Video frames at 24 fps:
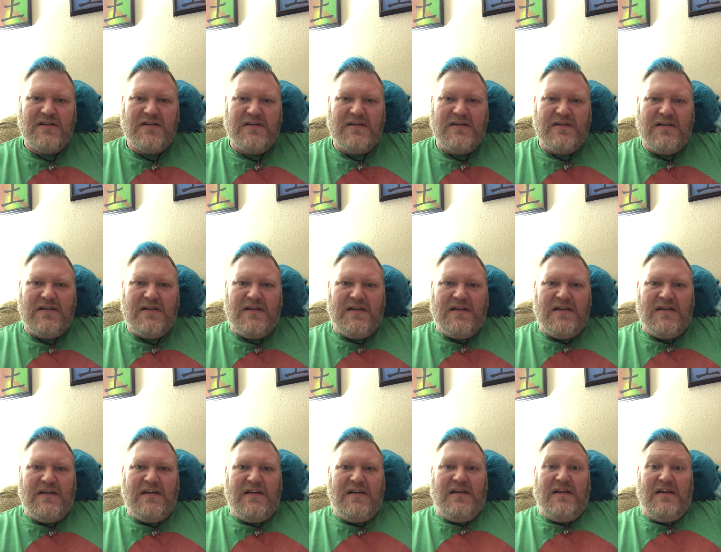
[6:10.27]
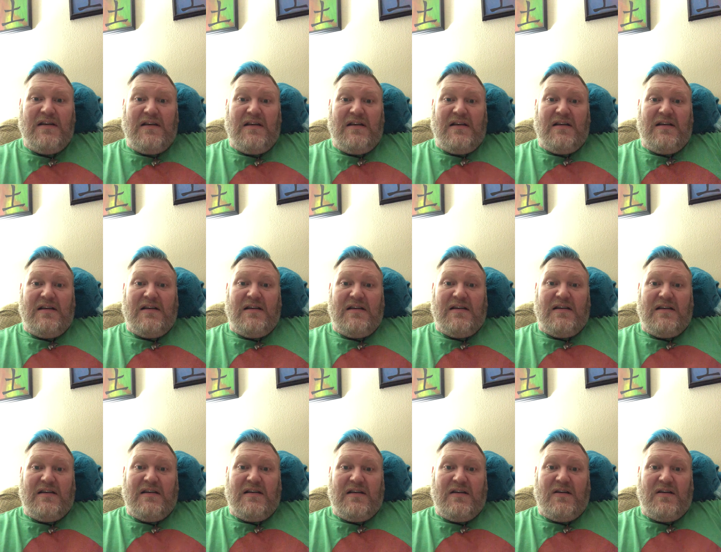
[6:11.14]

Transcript: (silence)